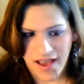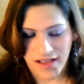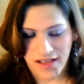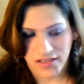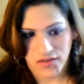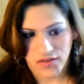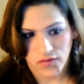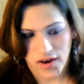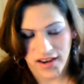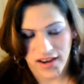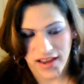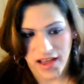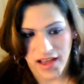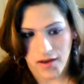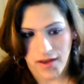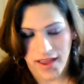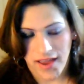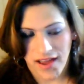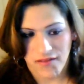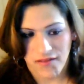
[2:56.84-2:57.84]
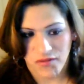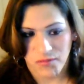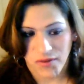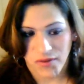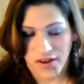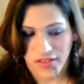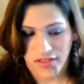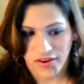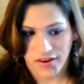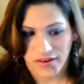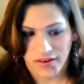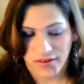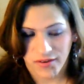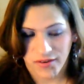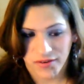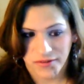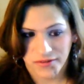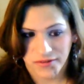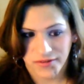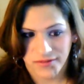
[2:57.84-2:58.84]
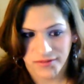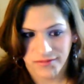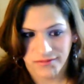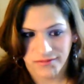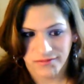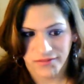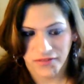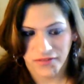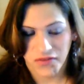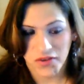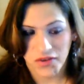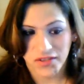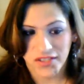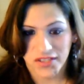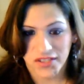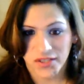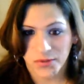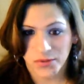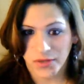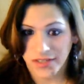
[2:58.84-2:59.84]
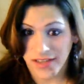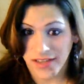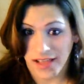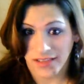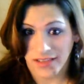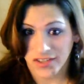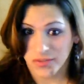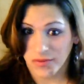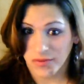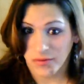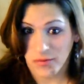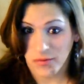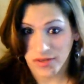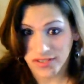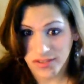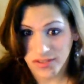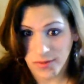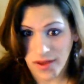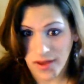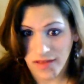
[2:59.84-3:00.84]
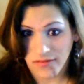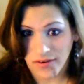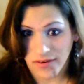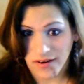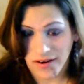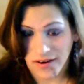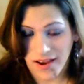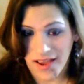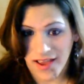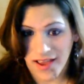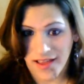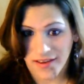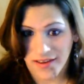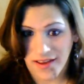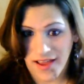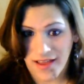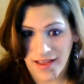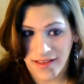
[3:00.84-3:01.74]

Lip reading: as of right now, I have a brother who refuses to acknowledge me whatsoever, and